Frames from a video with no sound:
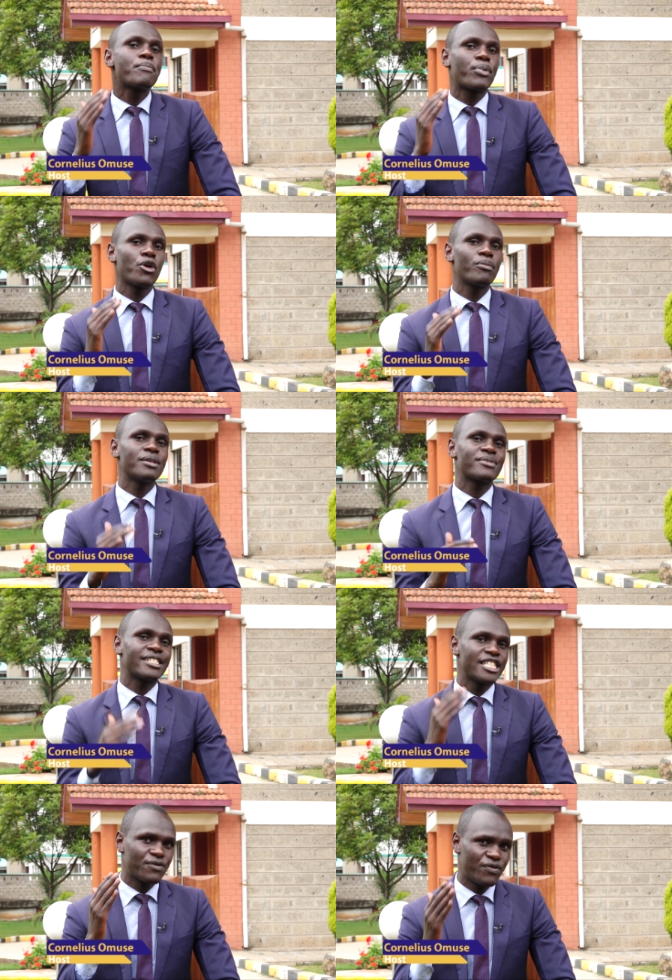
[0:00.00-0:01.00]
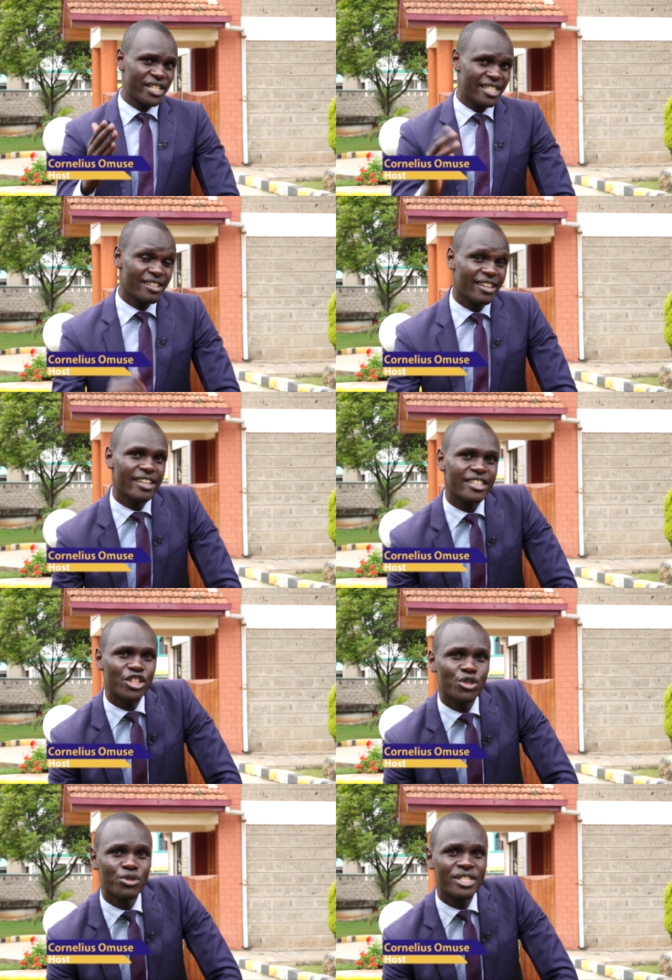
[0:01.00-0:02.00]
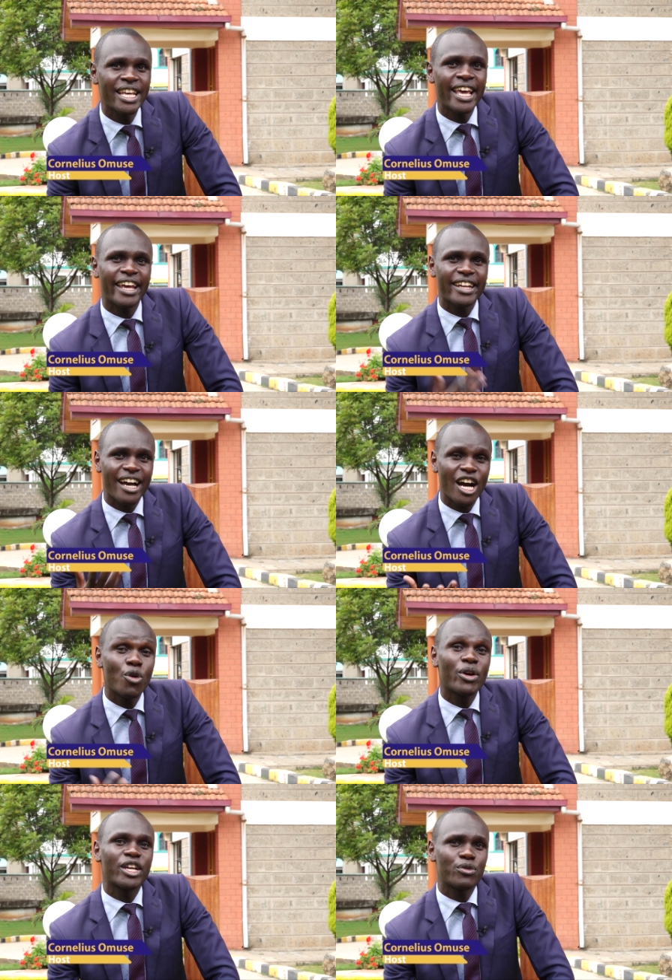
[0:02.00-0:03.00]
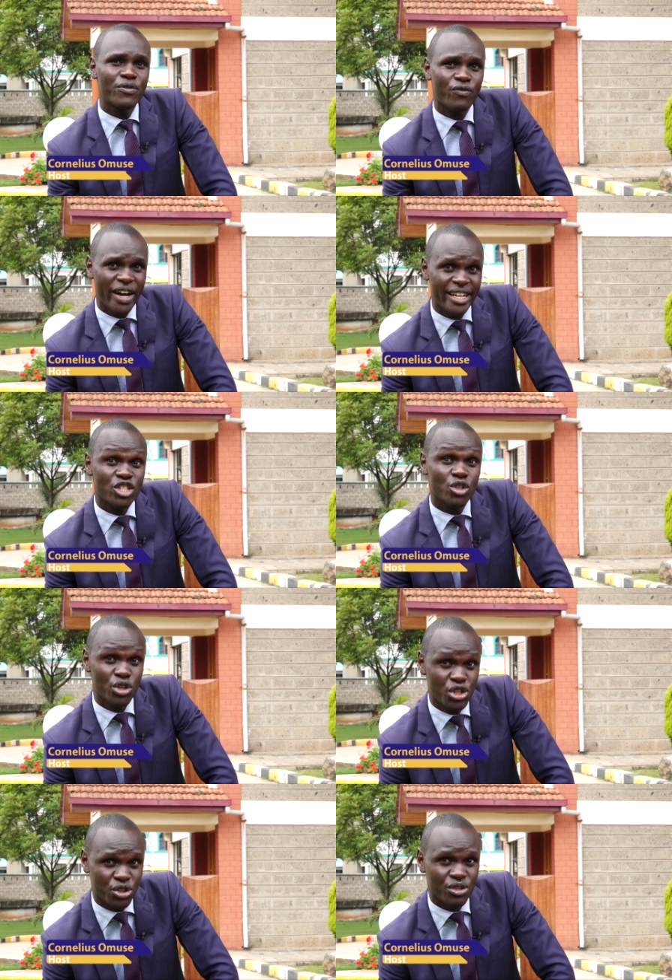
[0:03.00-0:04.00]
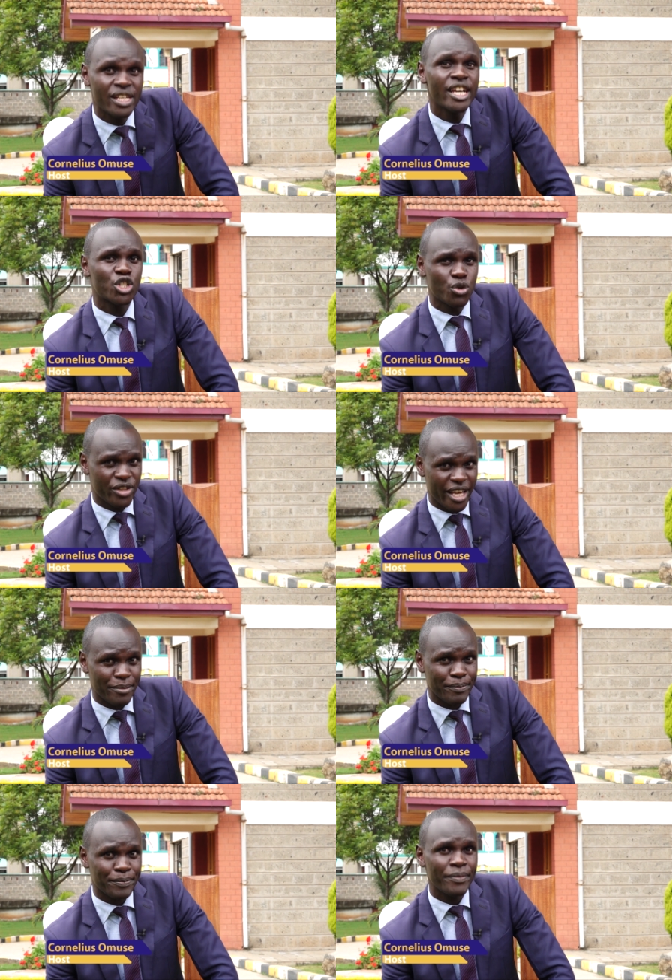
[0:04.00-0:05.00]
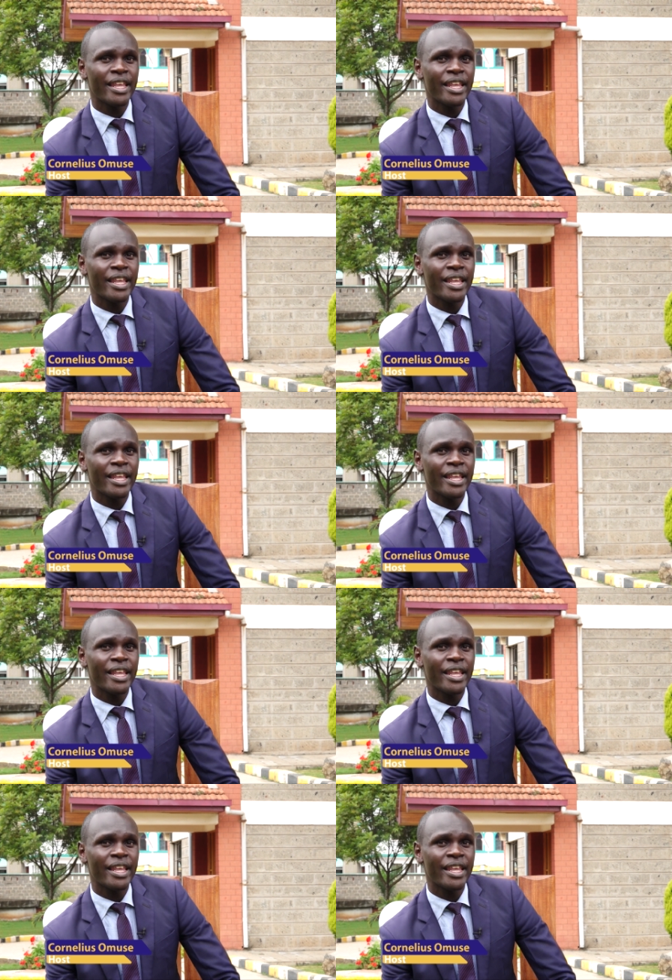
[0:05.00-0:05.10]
problems that is facing Kenyan youths and how can we find solutions to them.